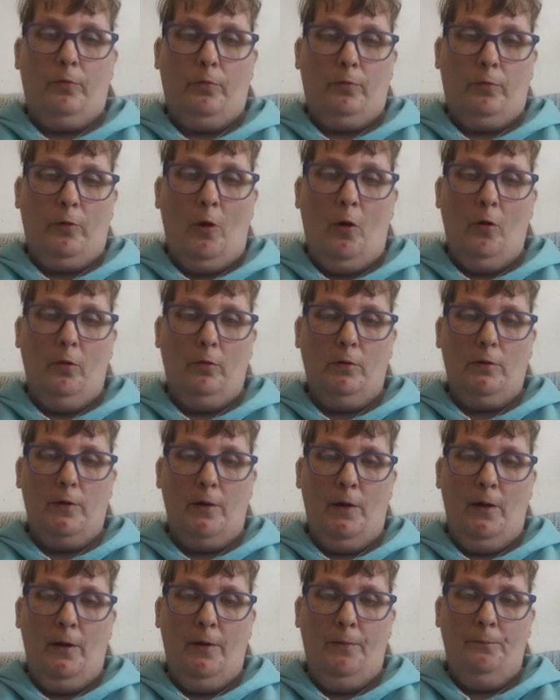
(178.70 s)

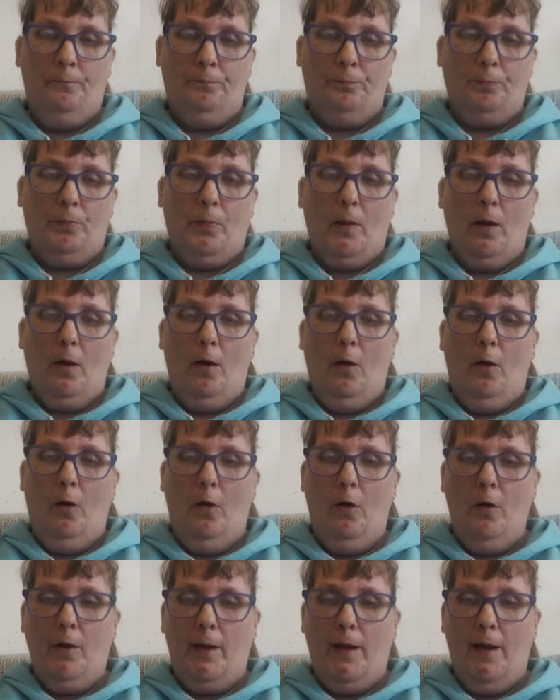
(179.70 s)
Doctor,
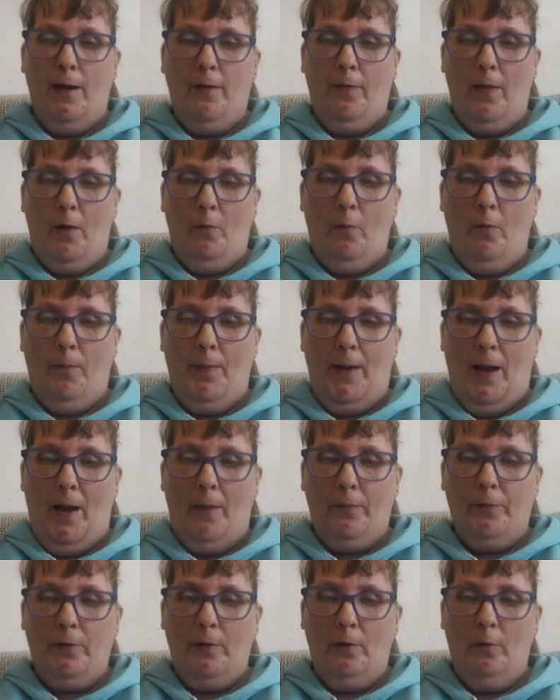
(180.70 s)
okay, that will be
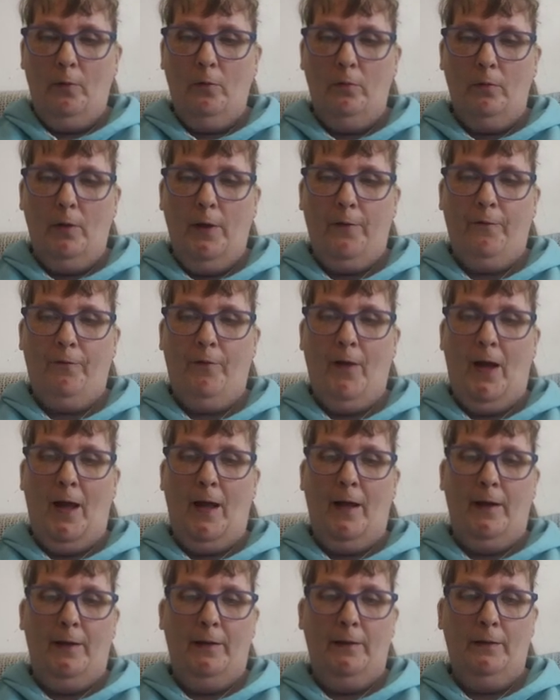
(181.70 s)
absolutely
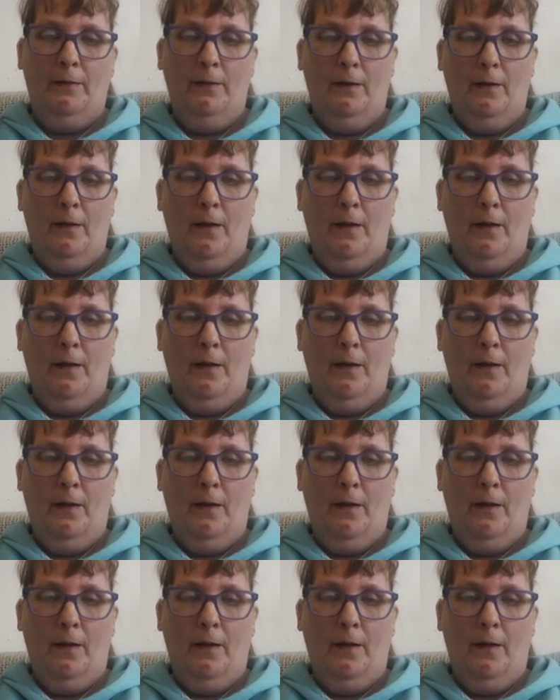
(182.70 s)
fine.